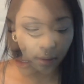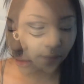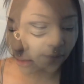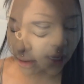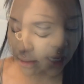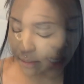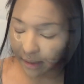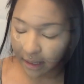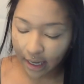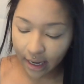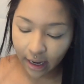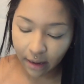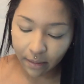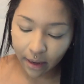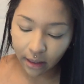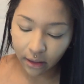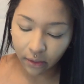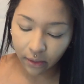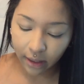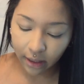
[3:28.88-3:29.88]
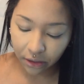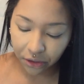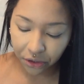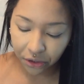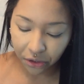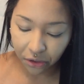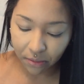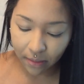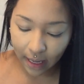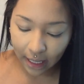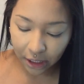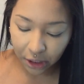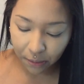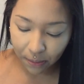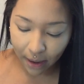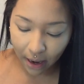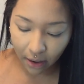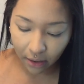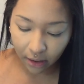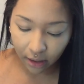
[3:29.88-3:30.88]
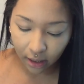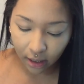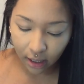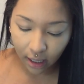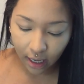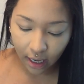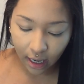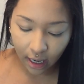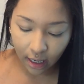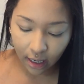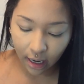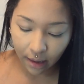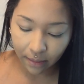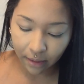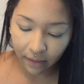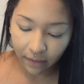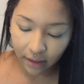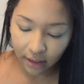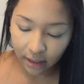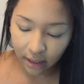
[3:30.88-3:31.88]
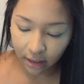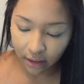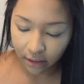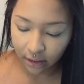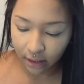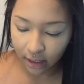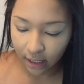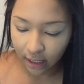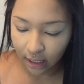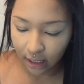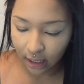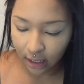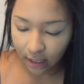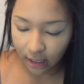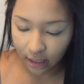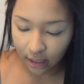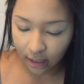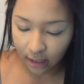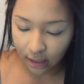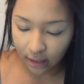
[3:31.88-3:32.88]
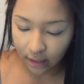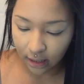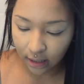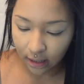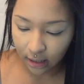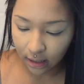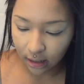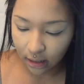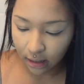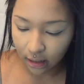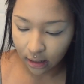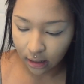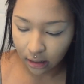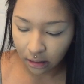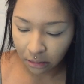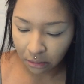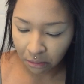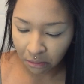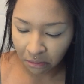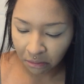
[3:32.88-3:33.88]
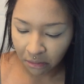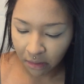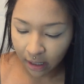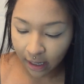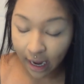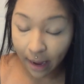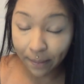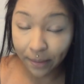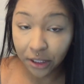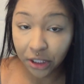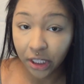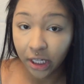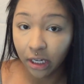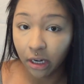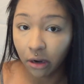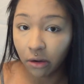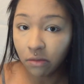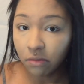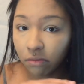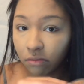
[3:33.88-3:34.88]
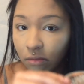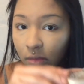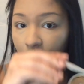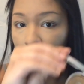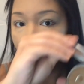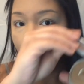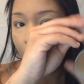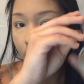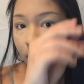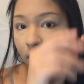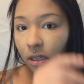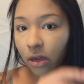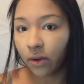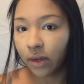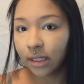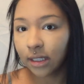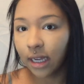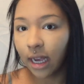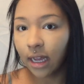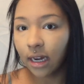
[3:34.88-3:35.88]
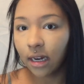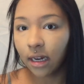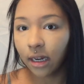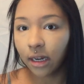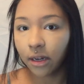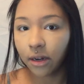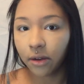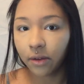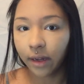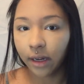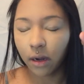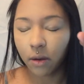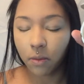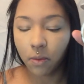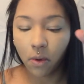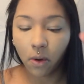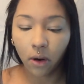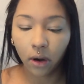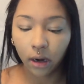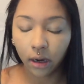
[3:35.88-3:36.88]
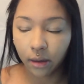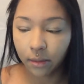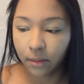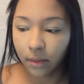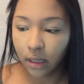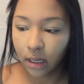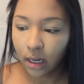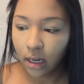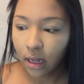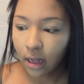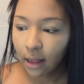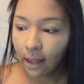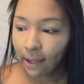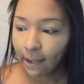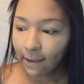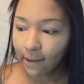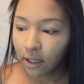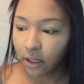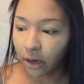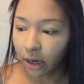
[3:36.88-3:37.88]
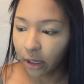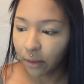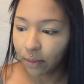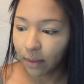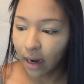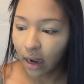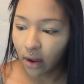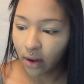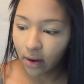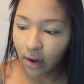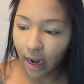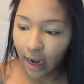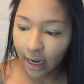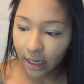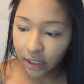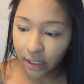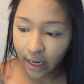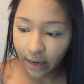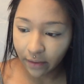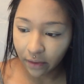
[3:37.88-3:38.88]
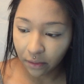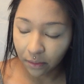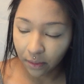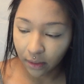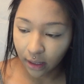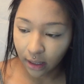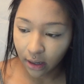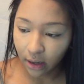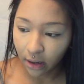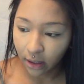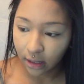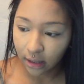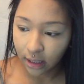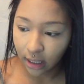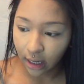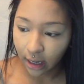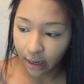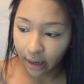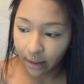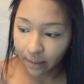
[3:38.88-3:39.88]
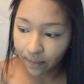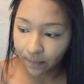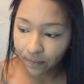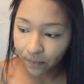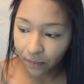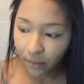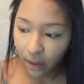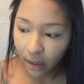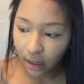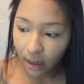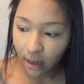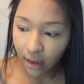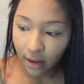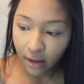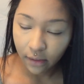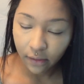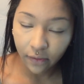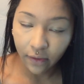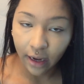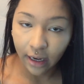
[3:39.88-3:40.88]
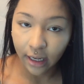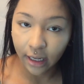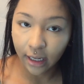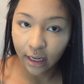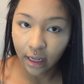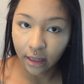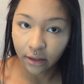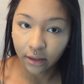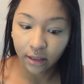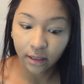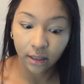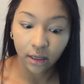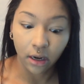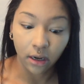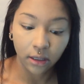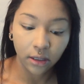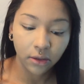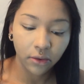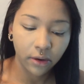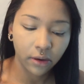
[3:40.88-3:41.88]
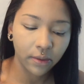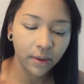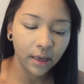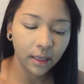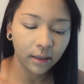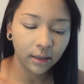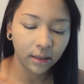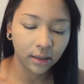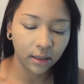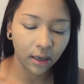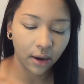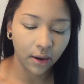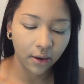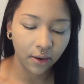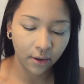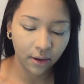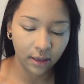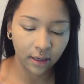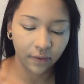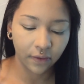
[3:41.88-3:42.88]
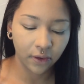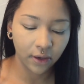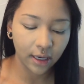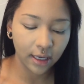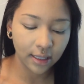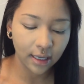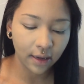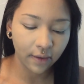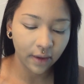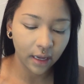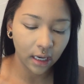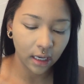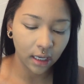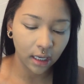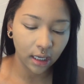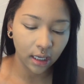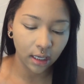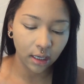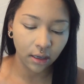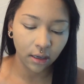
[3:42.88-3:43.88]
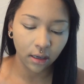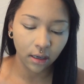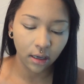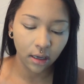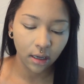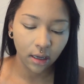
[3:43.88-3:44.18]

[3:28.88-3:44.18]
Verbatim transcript: So I'll be taking my L'Oreal True Match powder and I believe this color is Cappuccino. So it's kind of, you know, like a warm dark brown. I actually have a really hard time finding colors to contour with. So if you guys have any